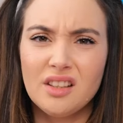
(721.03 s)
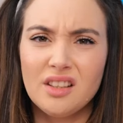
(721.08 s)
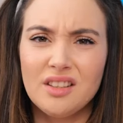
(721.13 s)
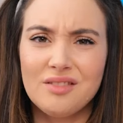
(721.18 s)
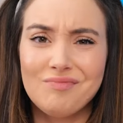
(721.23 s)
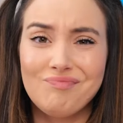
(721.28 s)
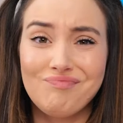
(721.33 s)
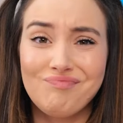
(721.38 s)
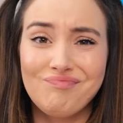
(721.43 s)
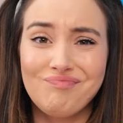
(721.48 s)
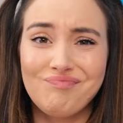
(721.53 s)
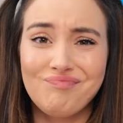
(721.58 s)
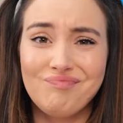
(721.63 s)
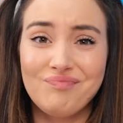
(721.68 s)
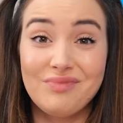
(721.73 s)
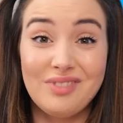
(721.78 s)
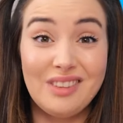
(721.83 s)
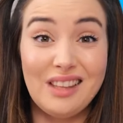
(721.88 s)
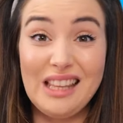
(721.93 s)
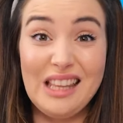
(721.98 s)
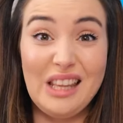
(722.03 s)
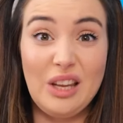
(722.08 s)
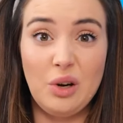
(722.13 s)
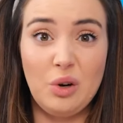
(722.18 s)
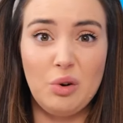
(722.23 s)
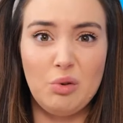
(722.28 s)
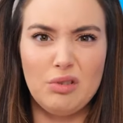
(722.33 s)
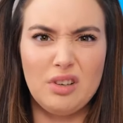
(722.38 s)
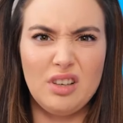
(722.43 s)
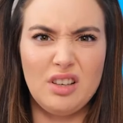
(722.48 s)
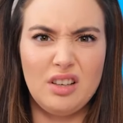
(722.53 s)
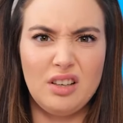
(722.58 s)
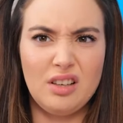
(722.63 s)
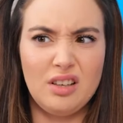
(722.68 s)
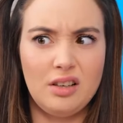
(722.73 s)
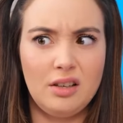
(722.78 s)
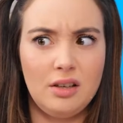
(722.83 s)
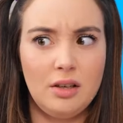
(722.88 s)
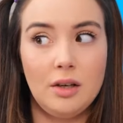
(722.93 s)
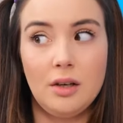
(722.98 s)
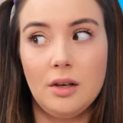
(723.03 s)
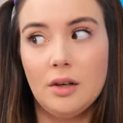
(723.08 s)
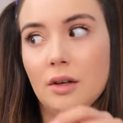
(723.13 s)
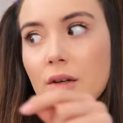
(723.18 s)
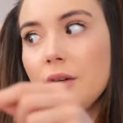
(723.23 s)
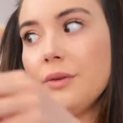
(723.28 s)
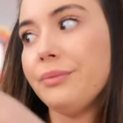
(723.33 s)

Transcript: I'm not feeling it. It's back to the